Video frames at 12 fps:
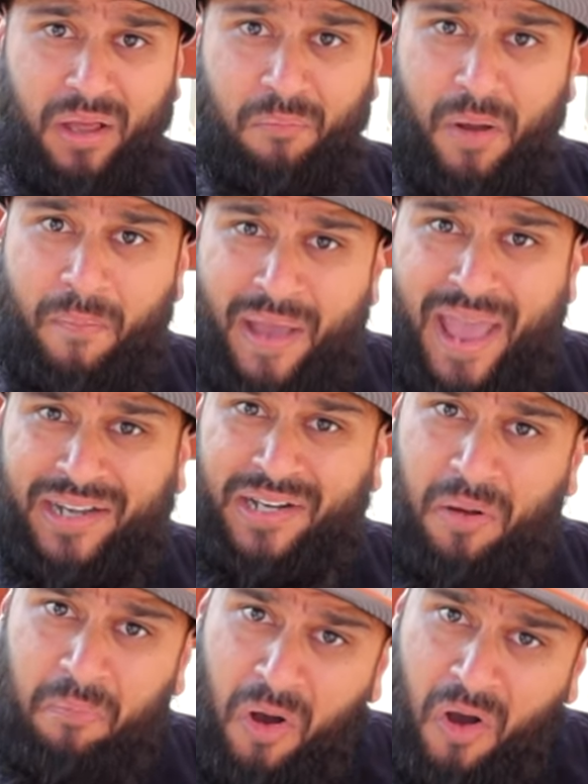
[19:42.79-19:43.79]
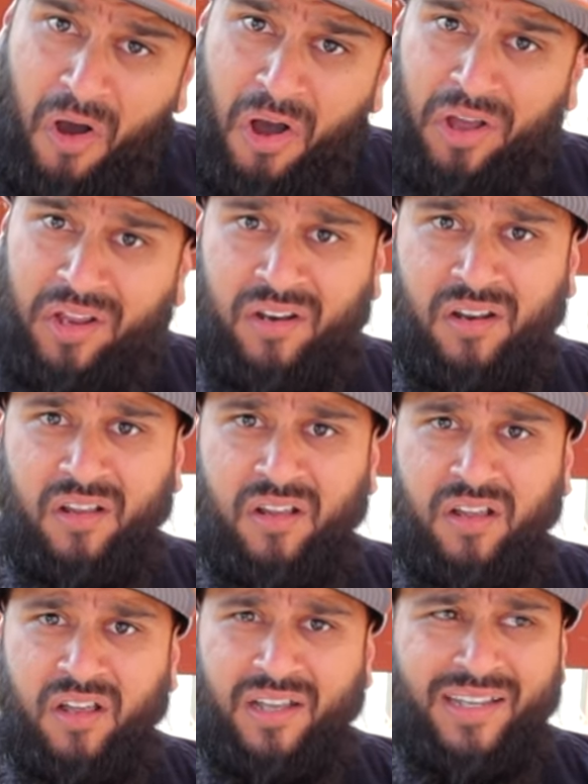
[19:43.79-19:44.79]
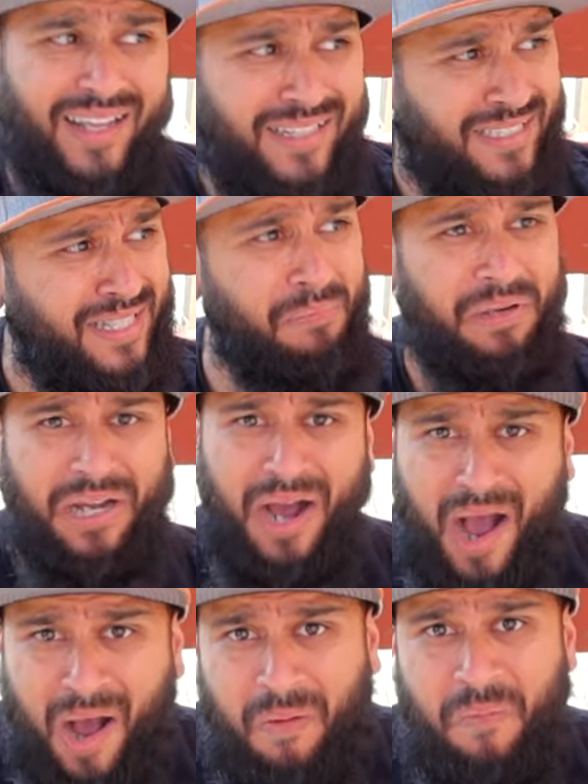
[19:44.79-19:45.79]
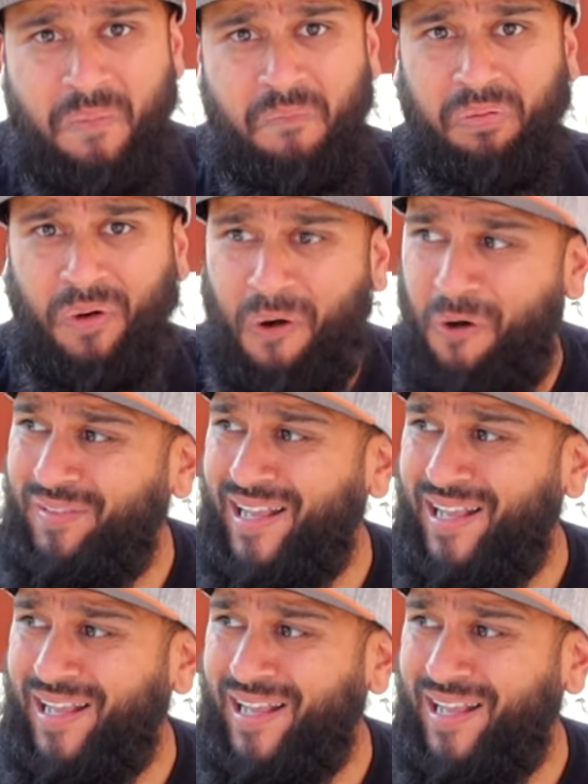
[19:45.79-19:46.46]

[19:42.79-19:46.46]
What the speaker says: My man, come on. Get some gum, bro.